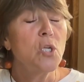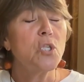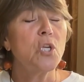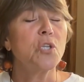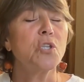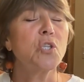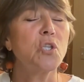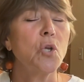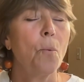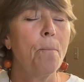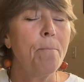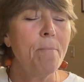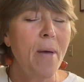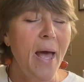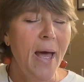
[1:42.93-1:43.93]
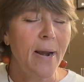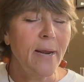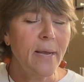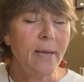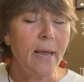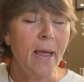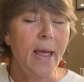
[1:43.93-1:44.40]
to
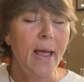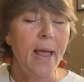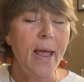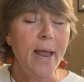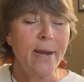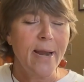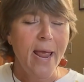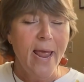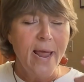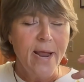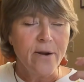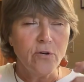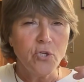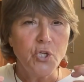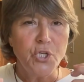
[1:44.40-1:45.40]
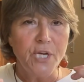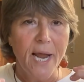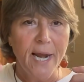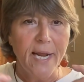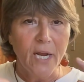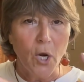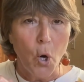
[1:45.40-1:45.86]
somatic and
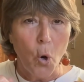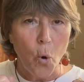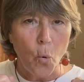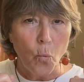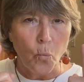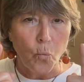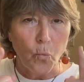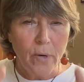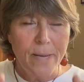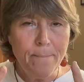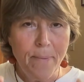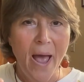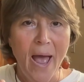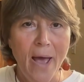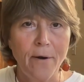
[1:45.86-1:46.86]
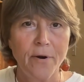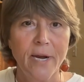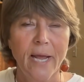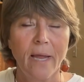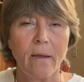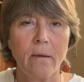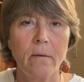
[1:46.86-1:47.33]
energetic
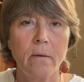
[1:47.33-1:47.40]
repatterning.